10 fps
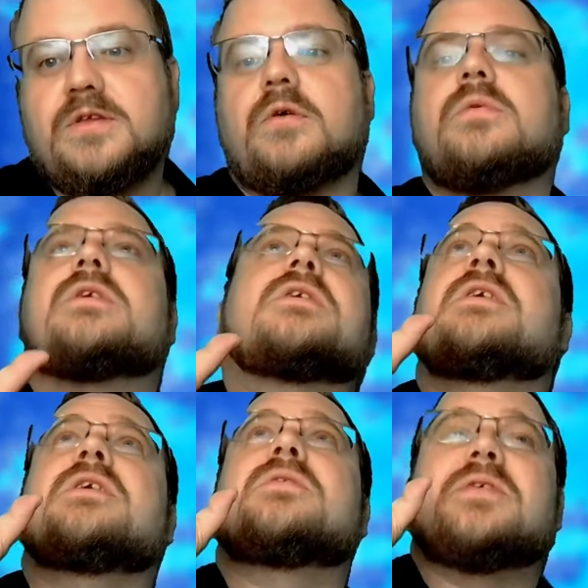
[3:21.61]
you know, when
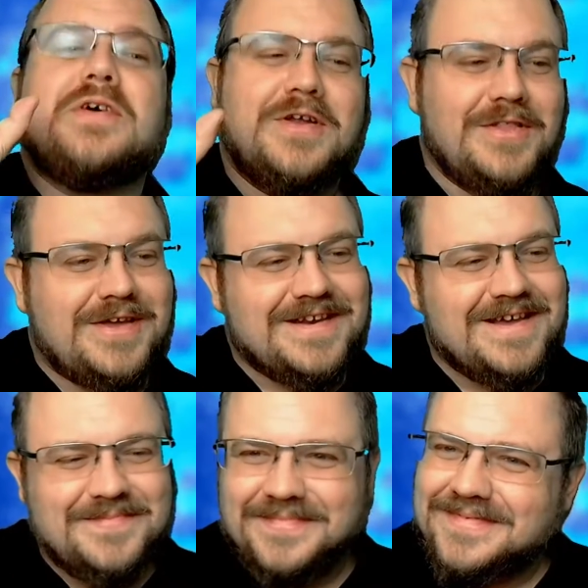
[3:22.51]
they're looking
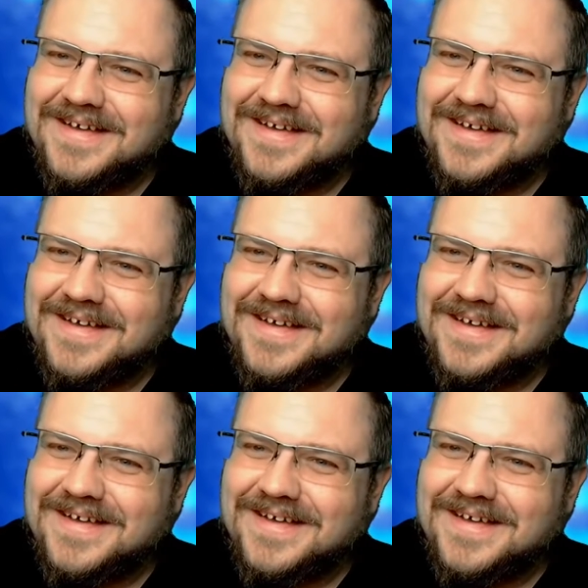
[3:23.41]
up